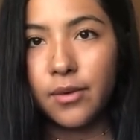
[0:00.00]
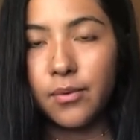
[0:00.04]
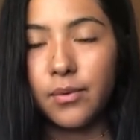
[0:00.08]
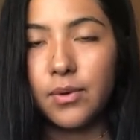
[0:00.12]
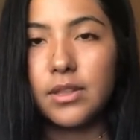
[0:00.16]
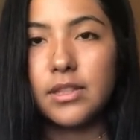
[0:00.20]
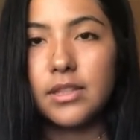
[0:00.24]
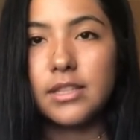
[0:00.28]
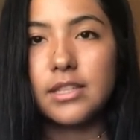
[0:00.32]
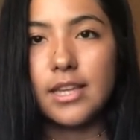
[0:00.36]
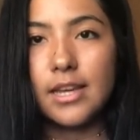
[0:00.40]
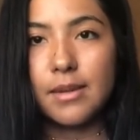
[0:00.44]

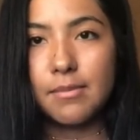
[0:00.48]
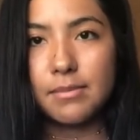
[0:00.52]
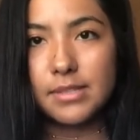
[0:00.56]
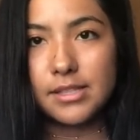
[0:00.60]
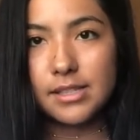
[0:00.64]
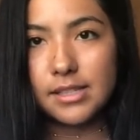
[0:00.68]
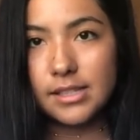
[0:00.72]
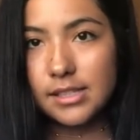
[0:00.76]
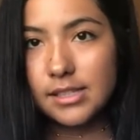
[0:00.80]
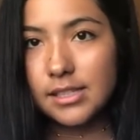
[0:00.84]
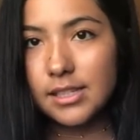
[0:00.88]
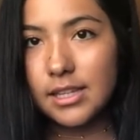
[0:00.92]
With Team
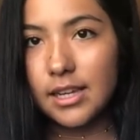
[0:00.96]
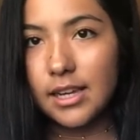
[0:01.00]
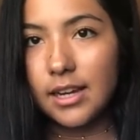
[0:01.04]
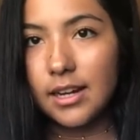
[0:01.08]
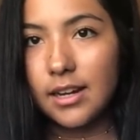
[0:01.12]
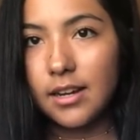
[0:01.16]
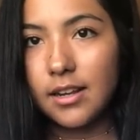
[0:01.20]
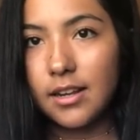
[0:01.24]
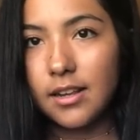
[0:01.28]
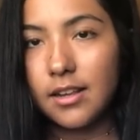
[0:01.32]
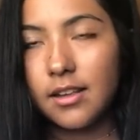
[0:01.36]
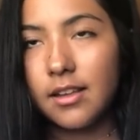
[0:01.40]

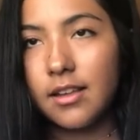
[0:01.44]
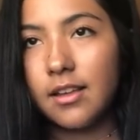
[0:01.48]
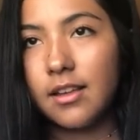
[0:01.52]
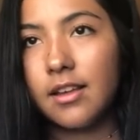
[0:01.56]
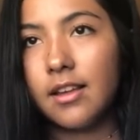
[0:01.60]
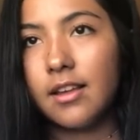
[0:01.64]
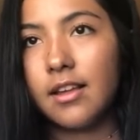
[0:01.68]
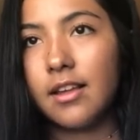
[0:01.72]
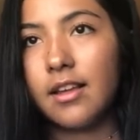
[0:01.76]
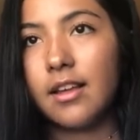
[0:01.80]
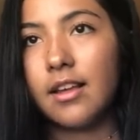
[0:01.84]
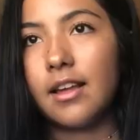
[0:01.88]
16,
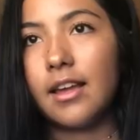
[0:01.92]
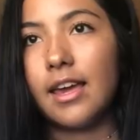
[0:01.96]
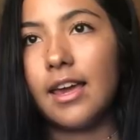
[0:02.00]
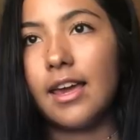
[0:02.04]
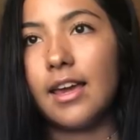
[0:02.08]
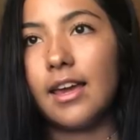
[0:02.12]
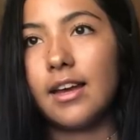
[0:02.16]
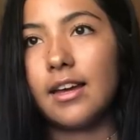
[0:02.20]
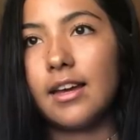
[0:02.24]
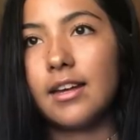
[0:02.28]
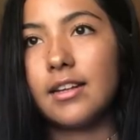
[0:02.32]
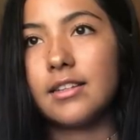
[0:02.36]

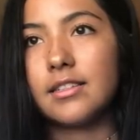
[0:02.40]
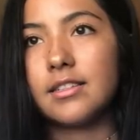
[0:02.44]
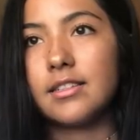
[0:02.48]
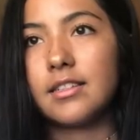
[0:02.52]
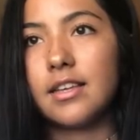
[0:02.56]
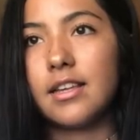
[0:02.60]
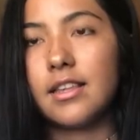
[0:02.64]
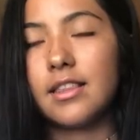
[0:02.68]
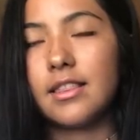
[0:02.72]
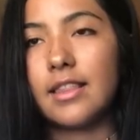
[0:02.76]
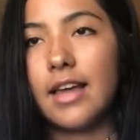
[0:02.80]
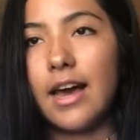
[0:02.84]
and
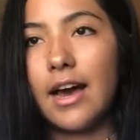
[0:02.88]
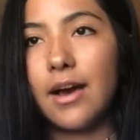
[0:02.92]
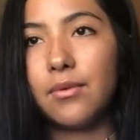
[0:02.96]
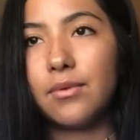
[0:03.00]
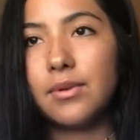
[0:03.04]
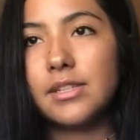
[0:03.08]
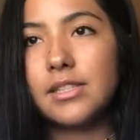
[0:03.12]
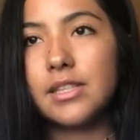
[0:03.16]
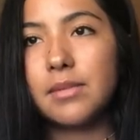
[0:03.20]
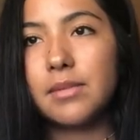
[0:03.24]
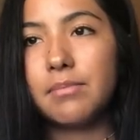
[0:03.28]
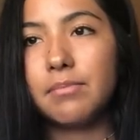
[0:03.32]
that
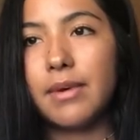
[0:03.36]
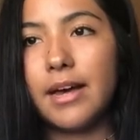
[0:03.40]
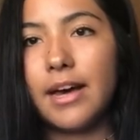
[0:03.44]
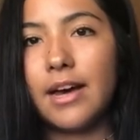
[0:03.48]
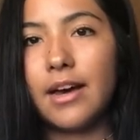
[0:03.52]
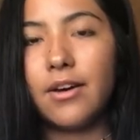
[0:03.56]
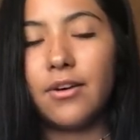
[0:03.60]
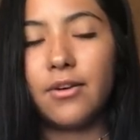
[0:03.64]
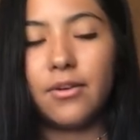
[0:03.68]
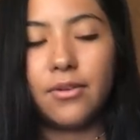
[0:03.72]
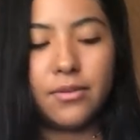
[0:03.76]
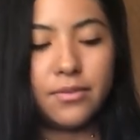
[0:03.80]
was
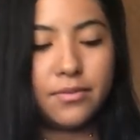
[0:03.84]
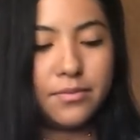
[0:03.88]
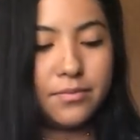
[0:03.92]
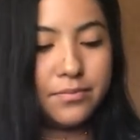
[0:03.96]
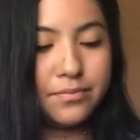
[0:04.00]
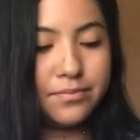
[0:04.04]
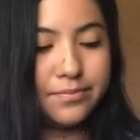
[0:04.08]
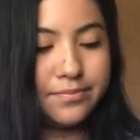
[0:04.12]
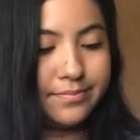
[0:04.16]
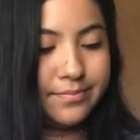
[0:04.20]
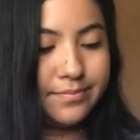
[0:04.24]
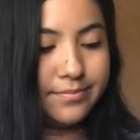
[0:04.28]
about
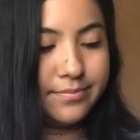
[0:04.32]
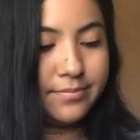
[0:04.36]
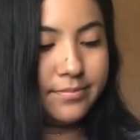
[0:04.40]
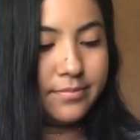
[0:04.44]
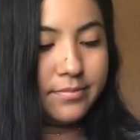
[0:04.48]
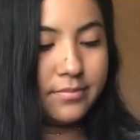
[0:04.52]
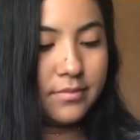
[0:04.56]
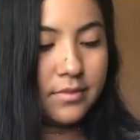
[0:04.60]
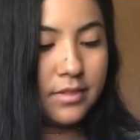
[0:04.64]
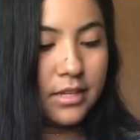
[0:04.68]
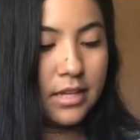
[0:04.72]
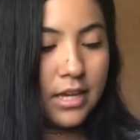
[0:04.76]

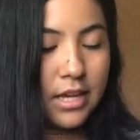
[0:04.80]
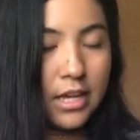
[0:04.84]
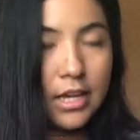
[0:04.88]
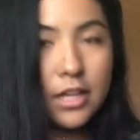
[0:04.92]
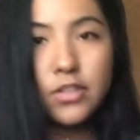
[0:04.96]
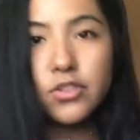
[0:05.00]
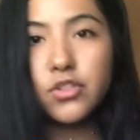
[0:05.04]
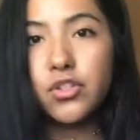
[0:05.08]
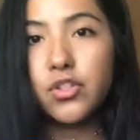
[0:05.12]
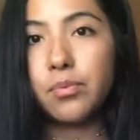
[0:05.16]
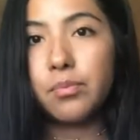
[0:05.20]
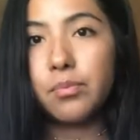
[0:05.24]

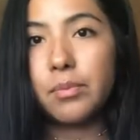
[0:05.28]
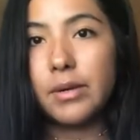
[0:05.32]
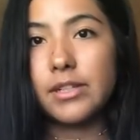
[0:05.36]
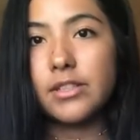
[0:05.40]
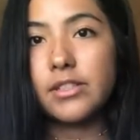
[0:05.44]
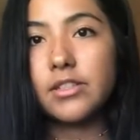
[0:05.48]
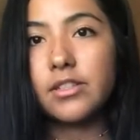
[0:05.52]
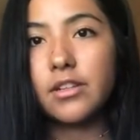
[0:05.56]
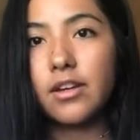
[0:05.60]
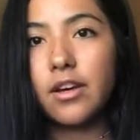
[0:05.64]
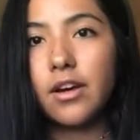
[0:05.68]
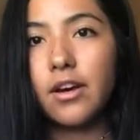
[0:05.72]
2
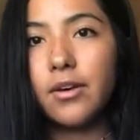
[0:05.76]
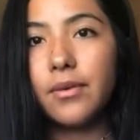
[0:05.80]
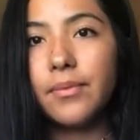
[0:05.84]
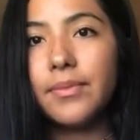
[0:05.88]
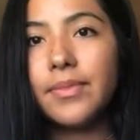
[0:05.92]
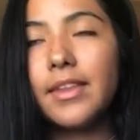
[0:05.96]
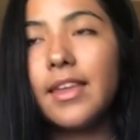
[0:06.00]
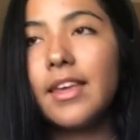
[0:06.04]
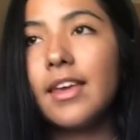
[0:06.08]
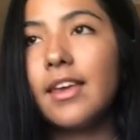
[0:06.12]
months ago.